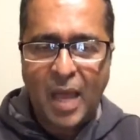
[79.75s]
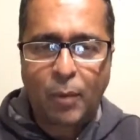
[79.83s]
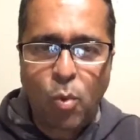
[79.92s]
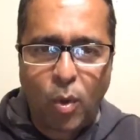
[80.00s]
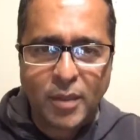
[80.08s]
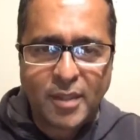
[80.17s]

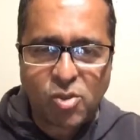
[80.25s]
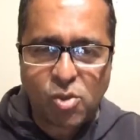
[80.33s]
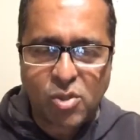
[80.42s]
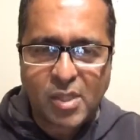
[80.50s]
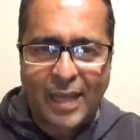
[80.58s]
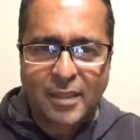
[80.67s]
and we wanted
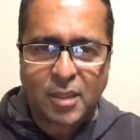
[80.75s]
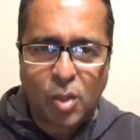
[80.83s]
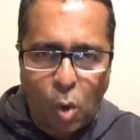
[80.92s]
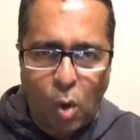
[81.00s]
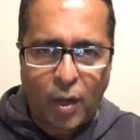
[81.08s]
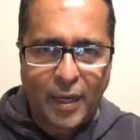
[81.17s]

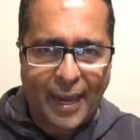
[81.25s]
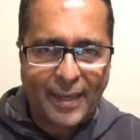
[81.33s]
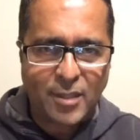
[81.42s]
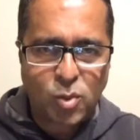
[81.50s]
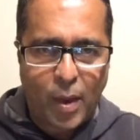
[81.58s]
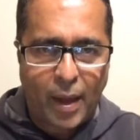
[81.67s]
society
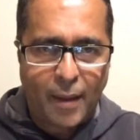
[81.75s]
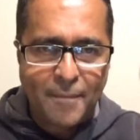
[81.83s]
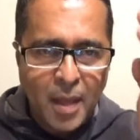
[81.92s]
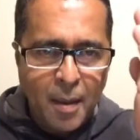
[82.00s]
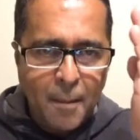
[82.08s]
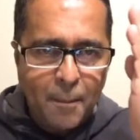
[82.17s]
organized where